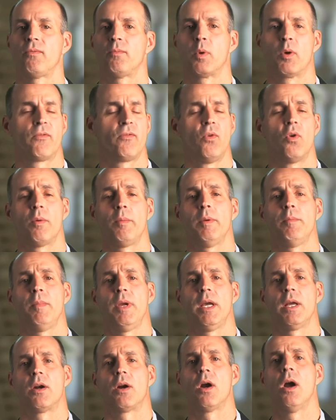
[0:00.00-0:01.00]
performant
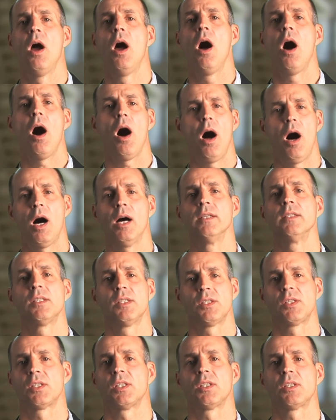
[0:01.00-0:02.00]
manner
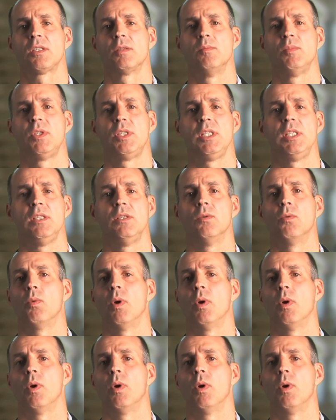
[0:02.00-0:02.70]
onto System Z,